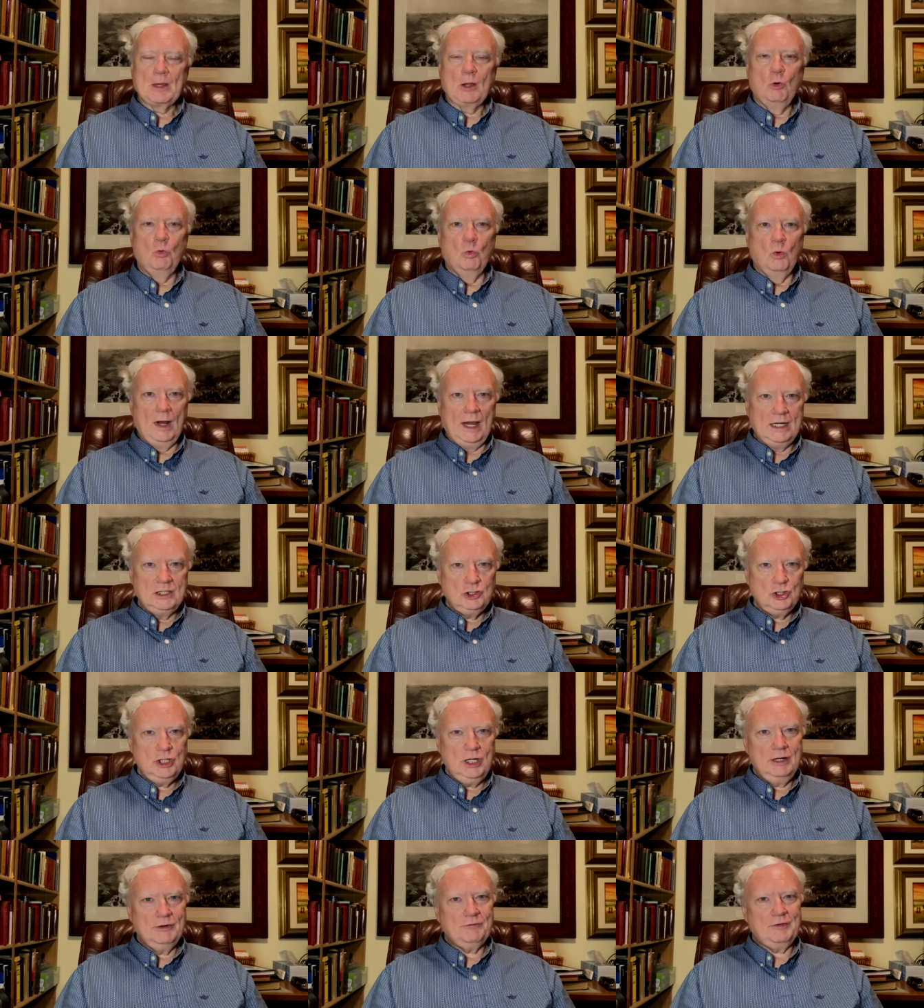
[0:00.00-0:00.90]
When
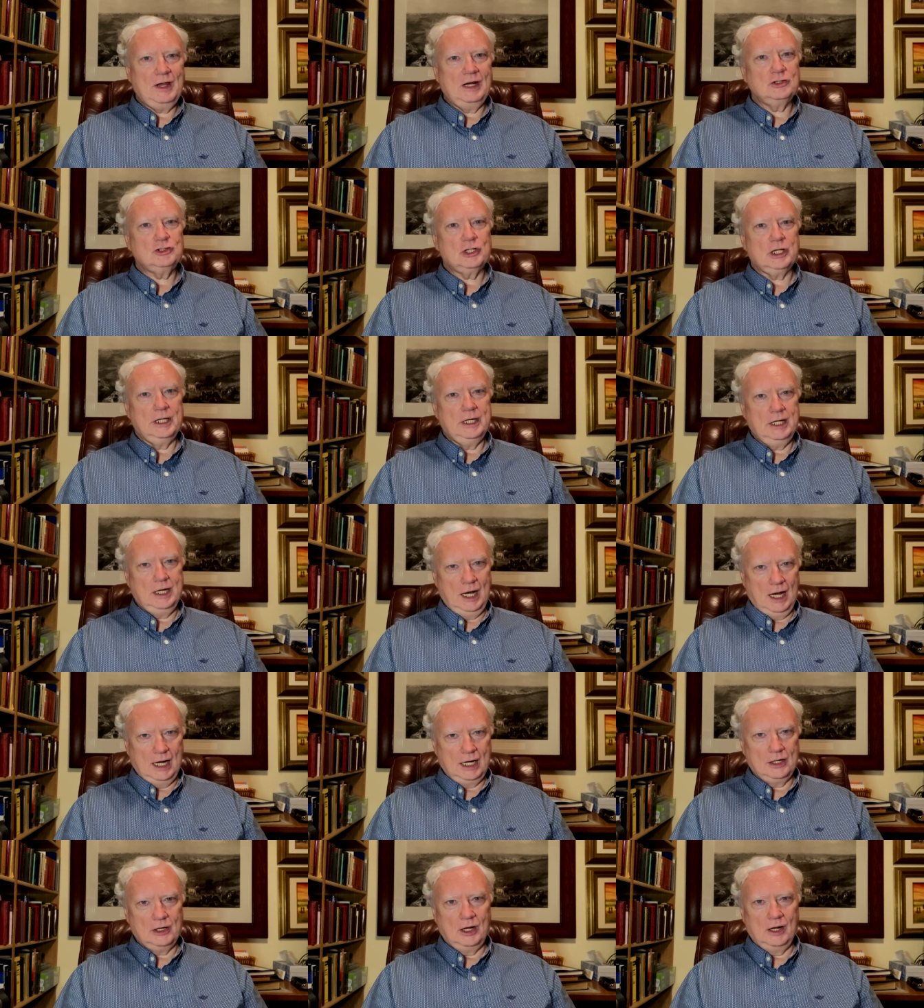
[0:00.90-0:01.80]
she eventually
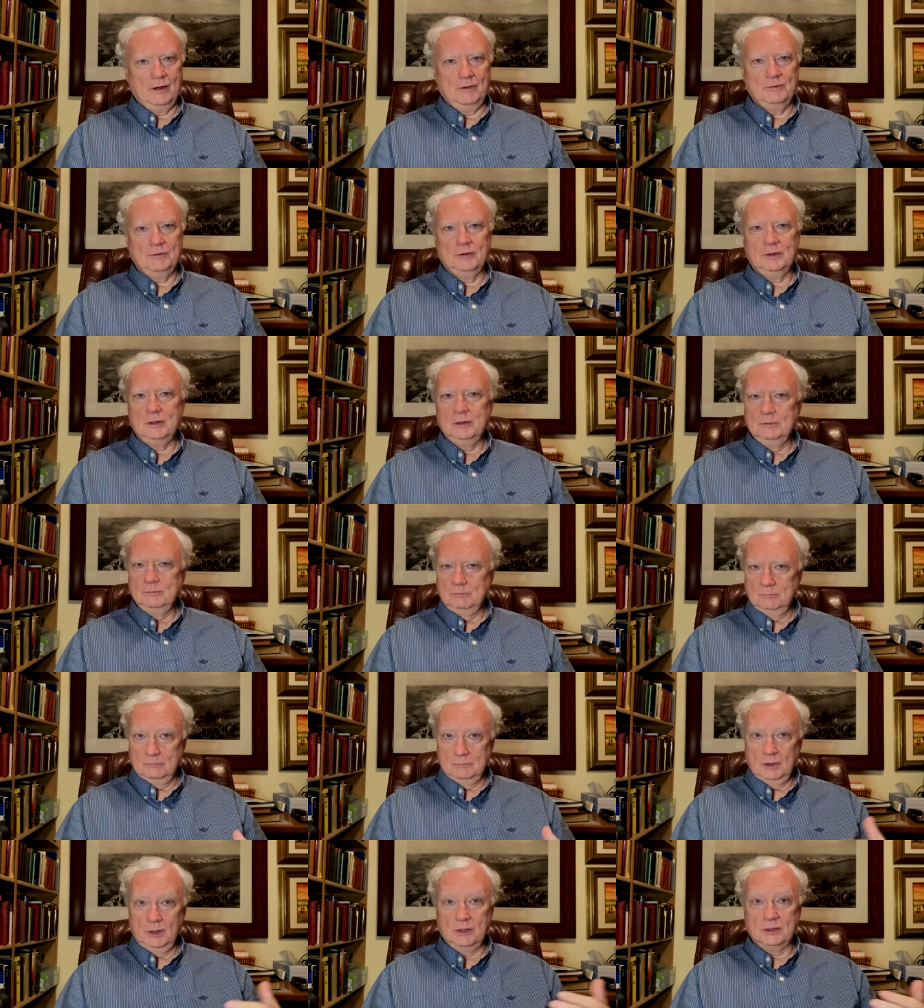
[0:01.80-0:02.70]
got on
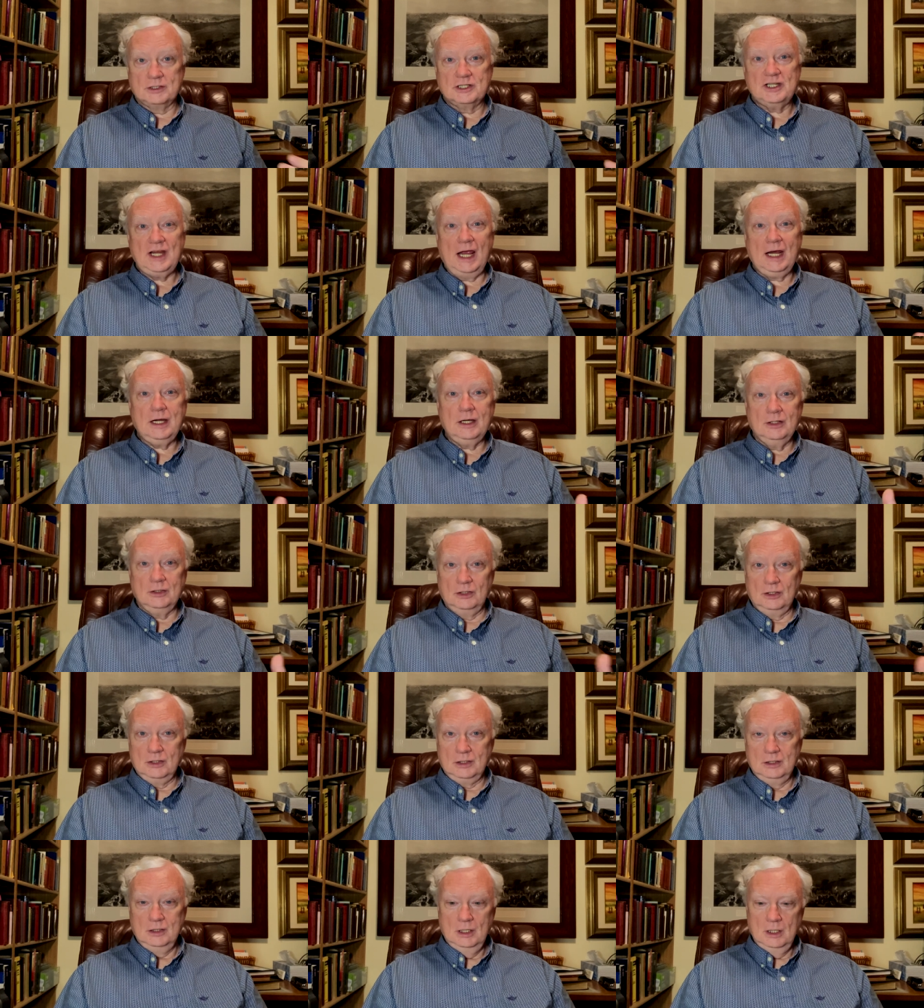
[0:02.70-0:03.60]
the
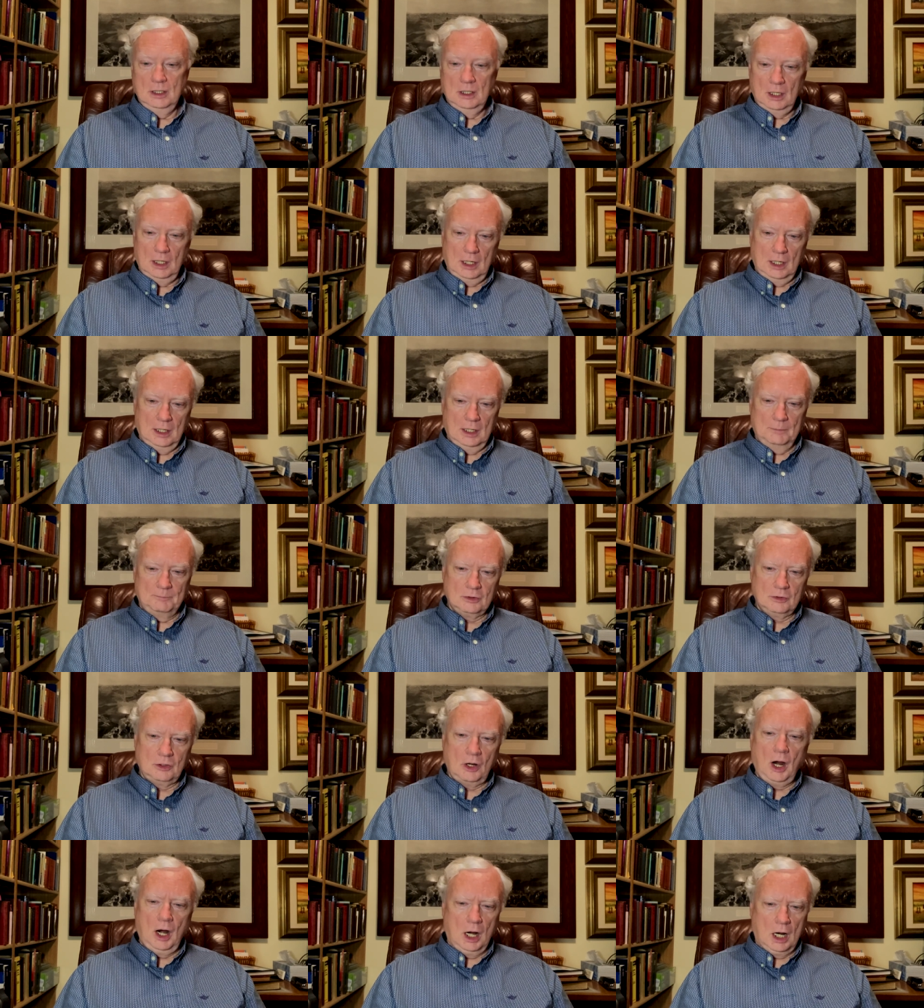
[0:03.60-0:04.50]
second
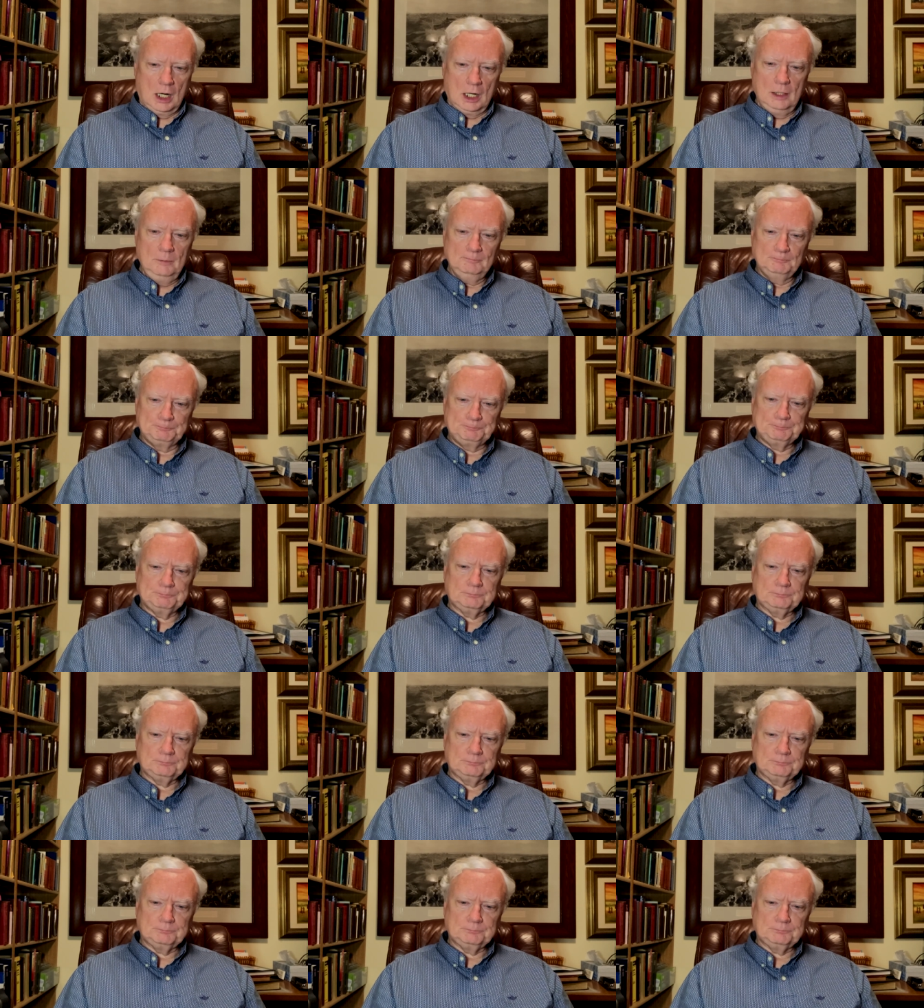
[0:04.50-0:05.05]
car,